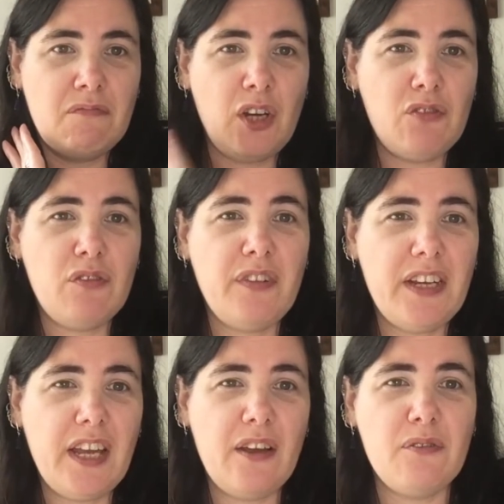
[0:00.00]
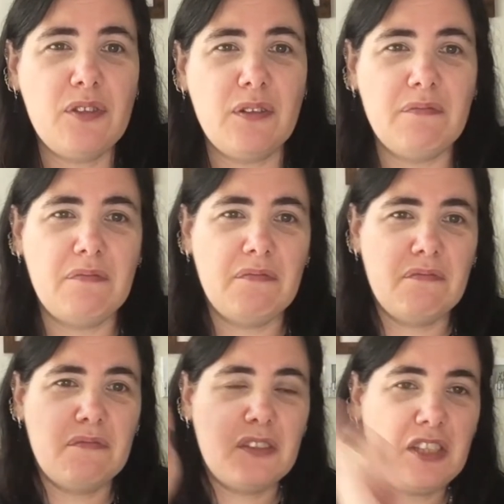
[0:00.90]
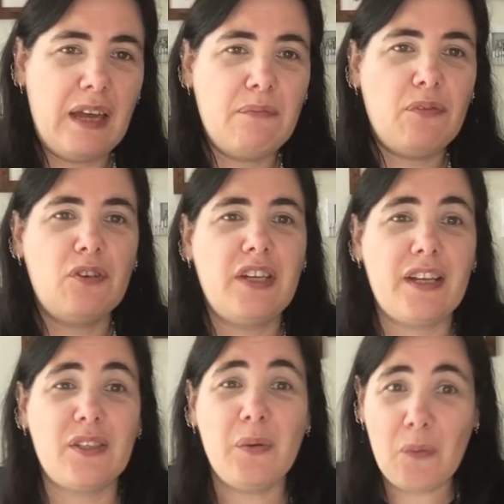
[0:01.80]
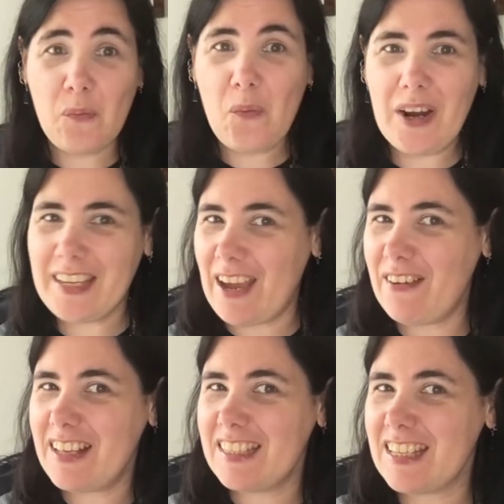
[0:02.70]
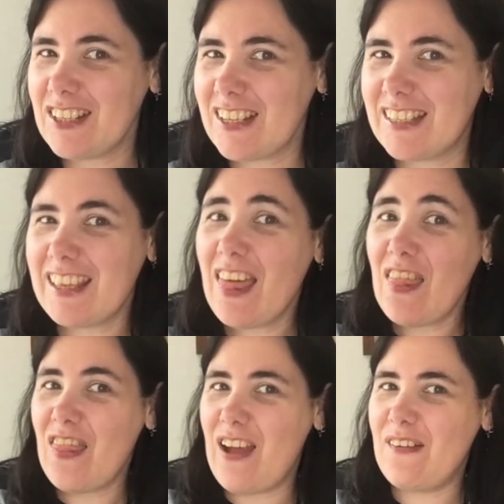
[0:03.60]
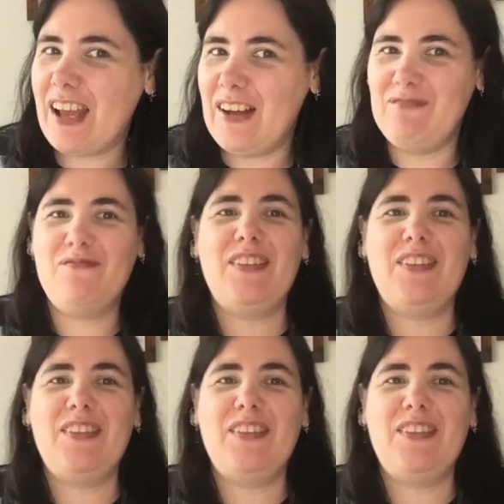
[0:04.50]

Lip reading: 100 videos, 10 projects, 1 carrying stitches. There we go.